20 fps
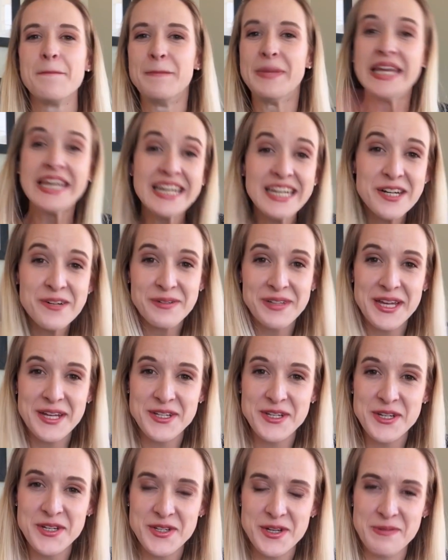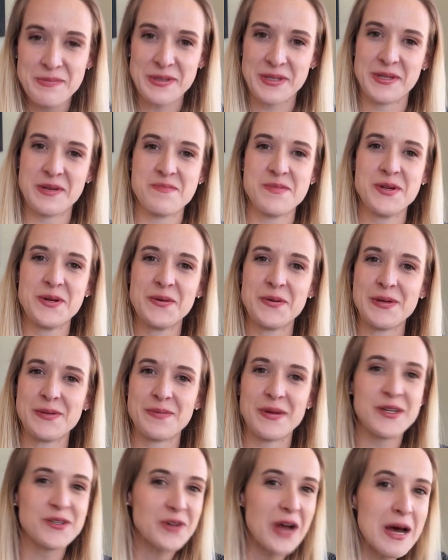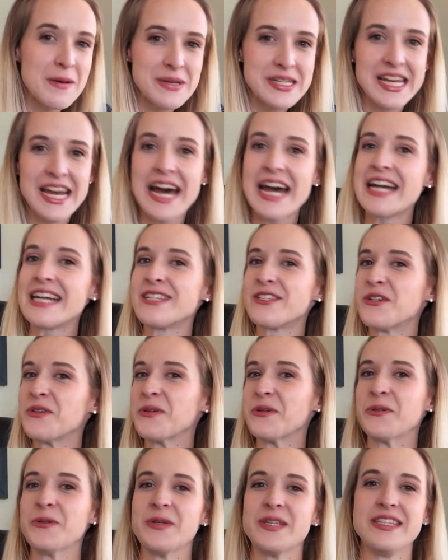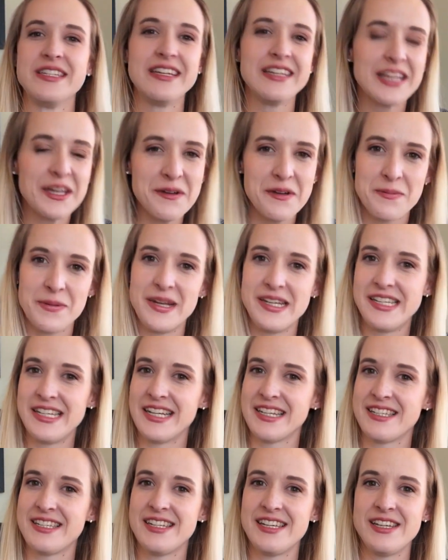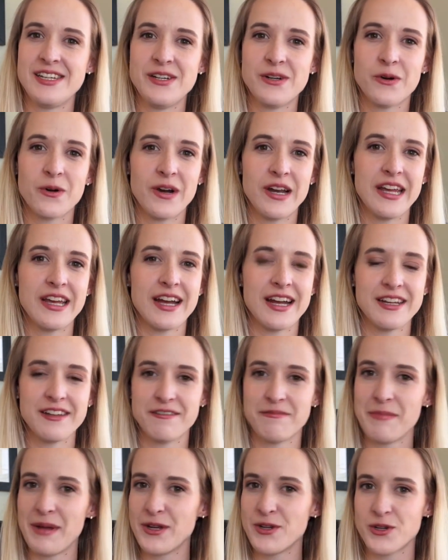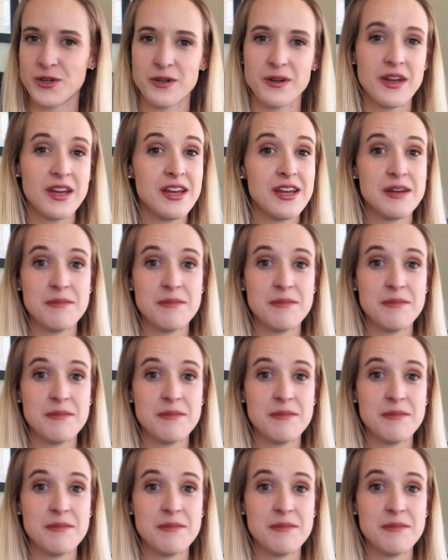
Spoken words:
Being in a relationship with someone who has been traumatized or who is dealing with PTSD or any kind of major